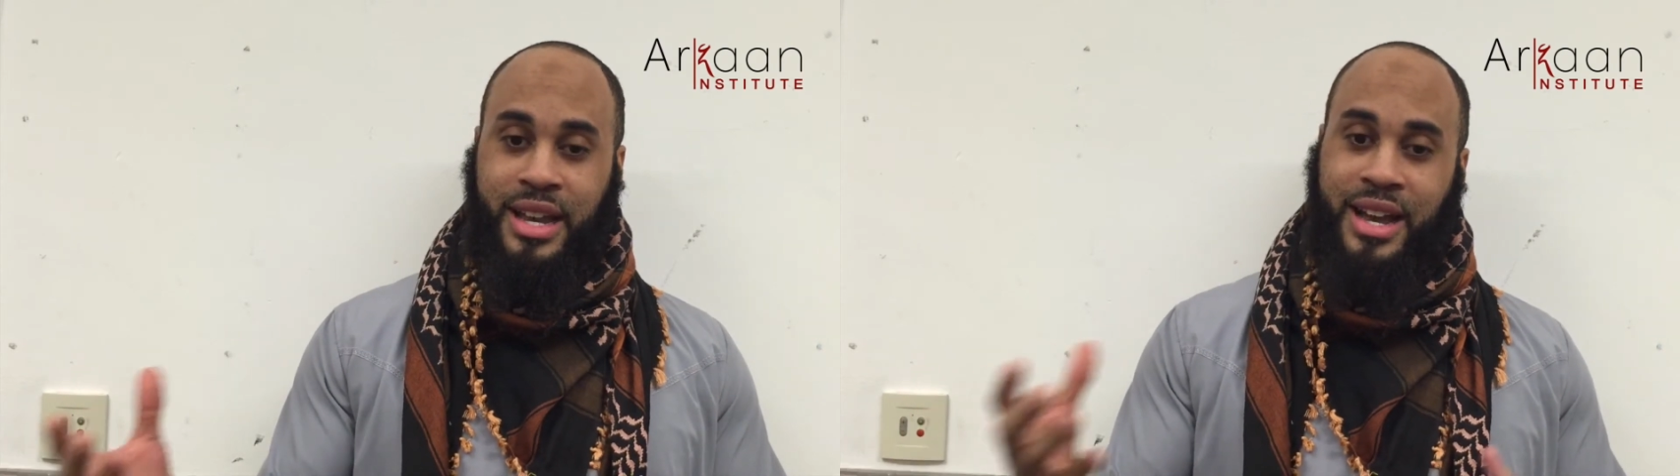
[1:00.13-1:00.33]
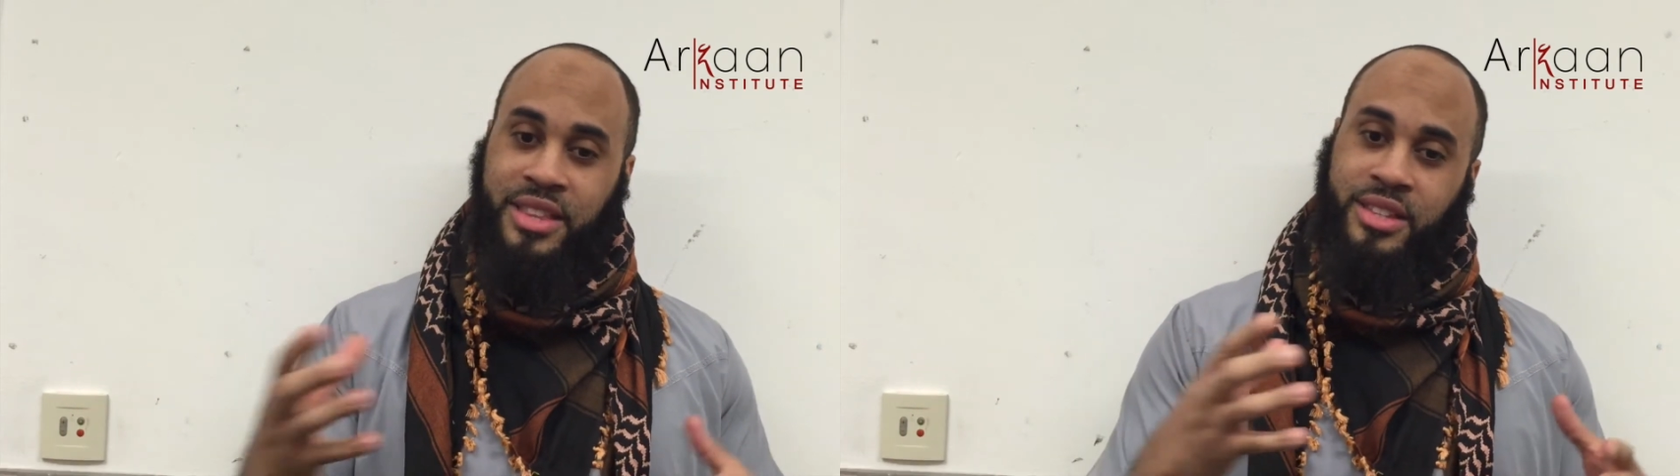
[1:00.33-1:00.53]

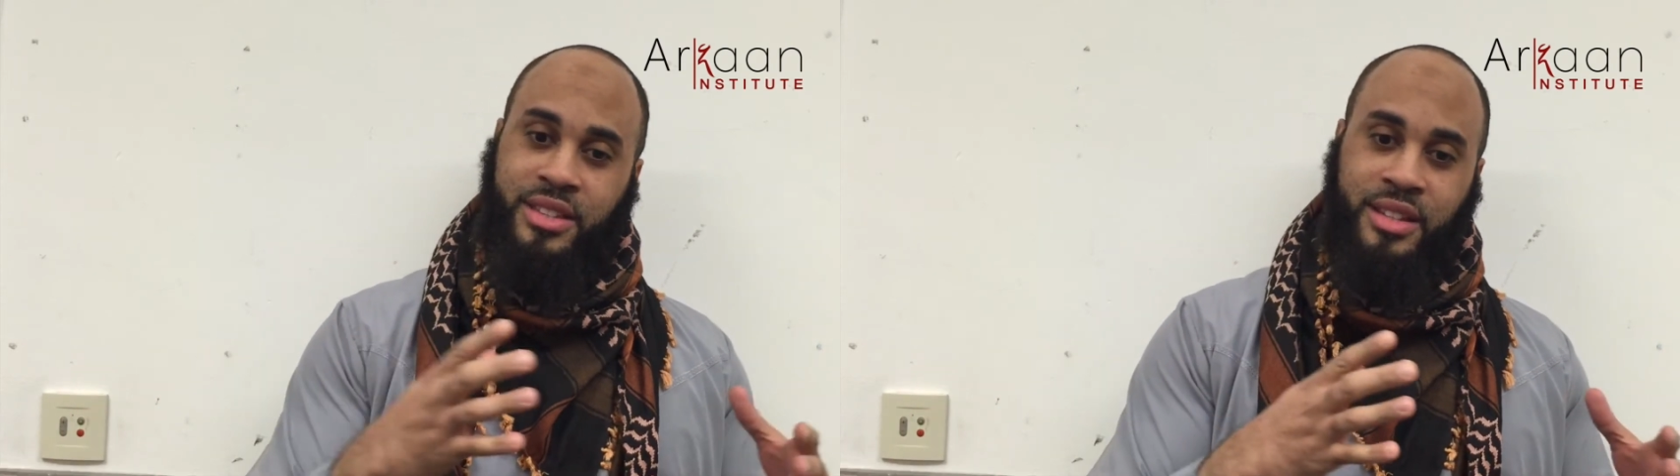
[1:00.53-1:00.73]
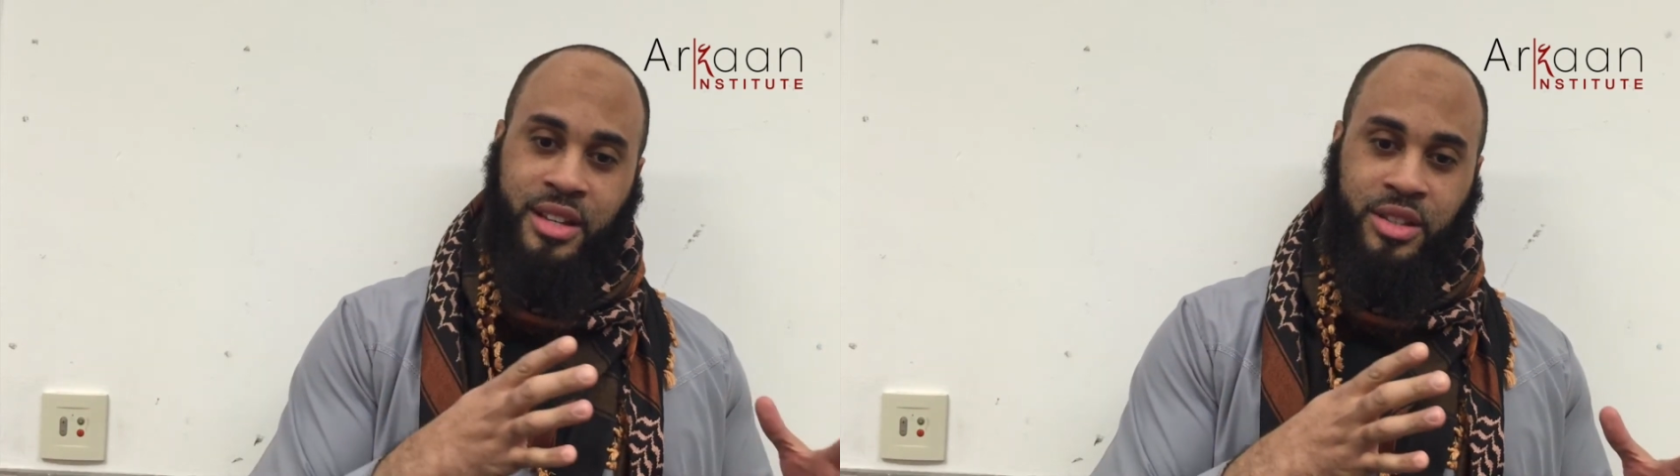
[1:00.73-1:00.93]
and then
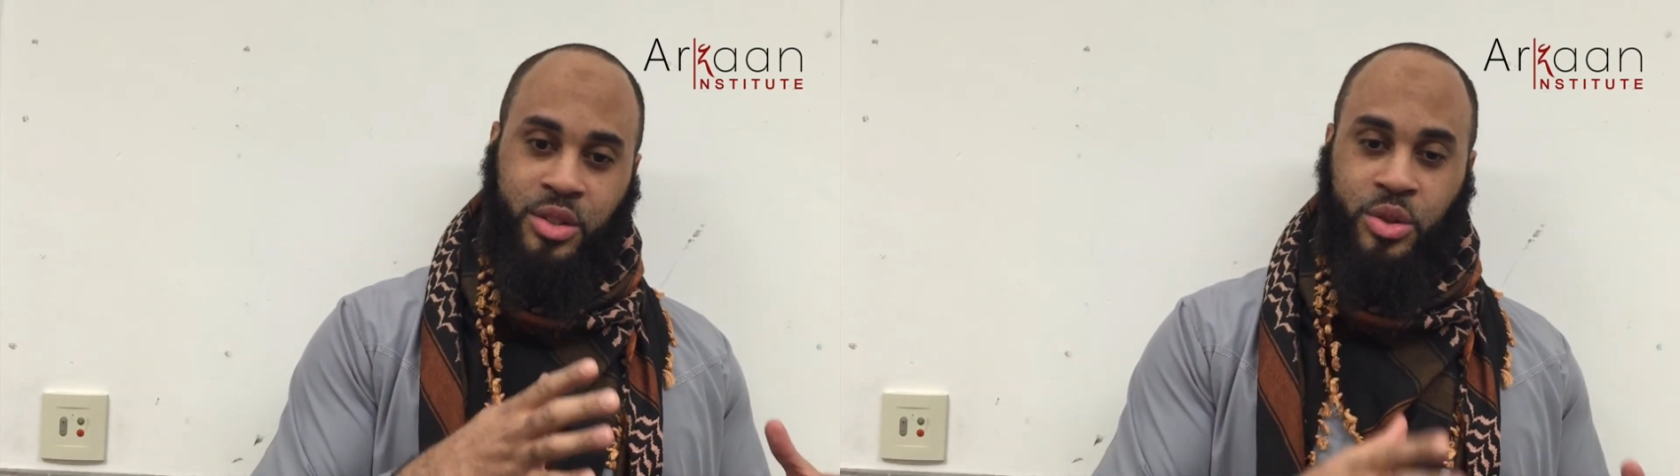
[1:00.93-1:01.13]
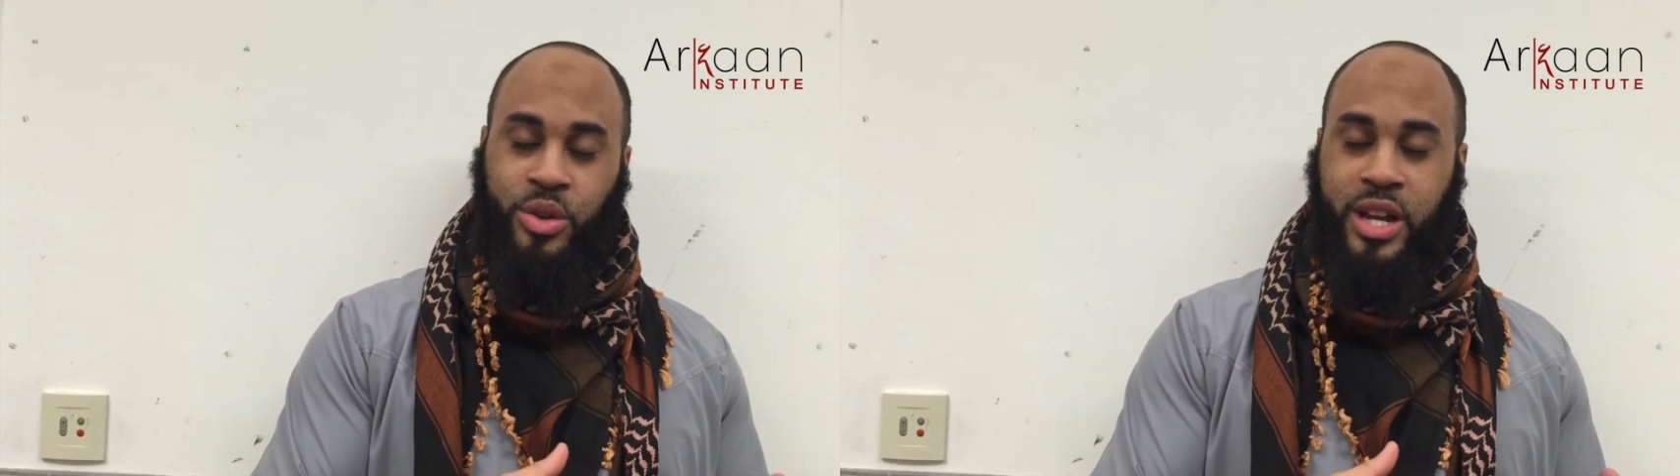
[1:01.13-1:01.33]

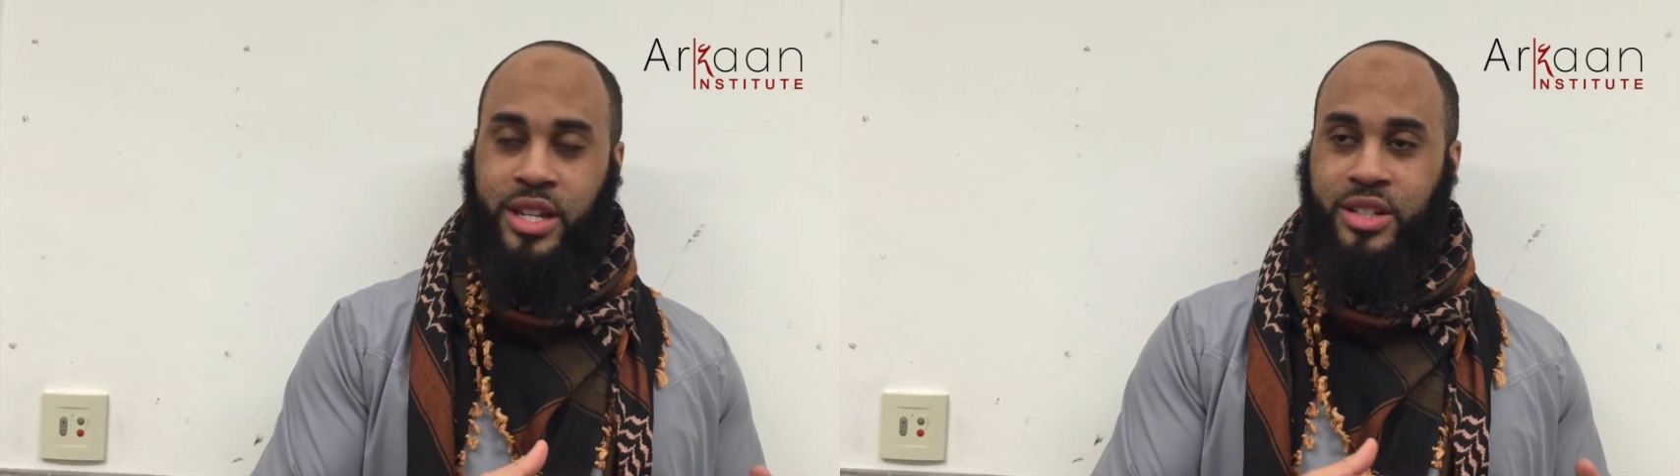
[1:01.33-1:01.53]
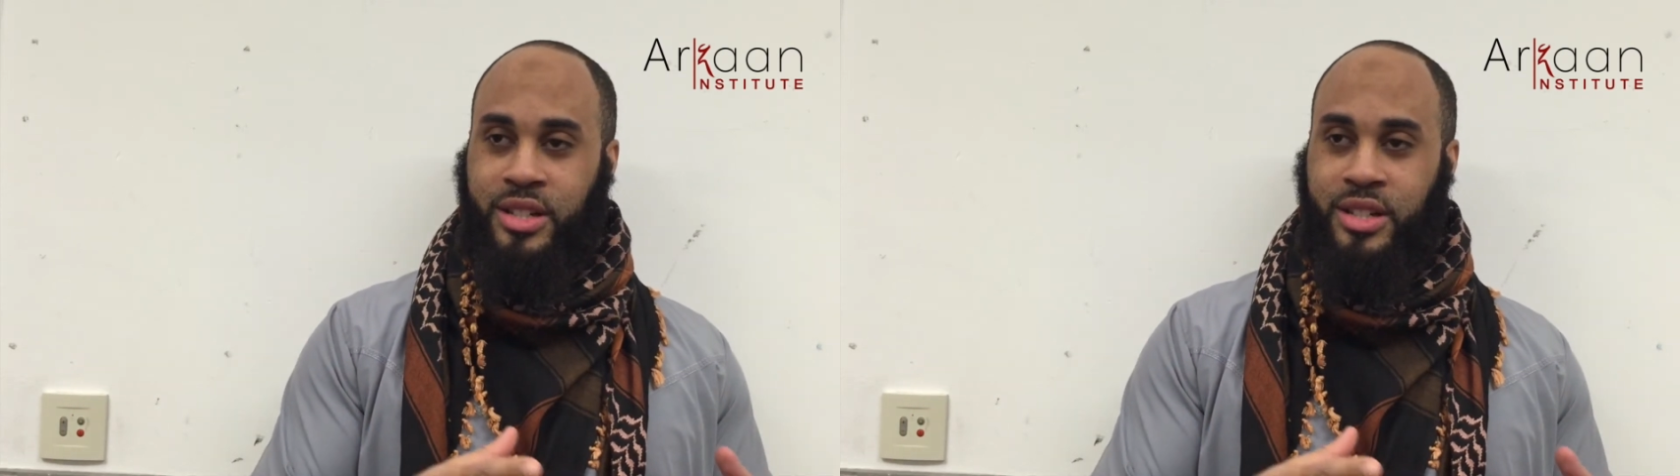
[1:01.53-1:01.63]
the Quraysh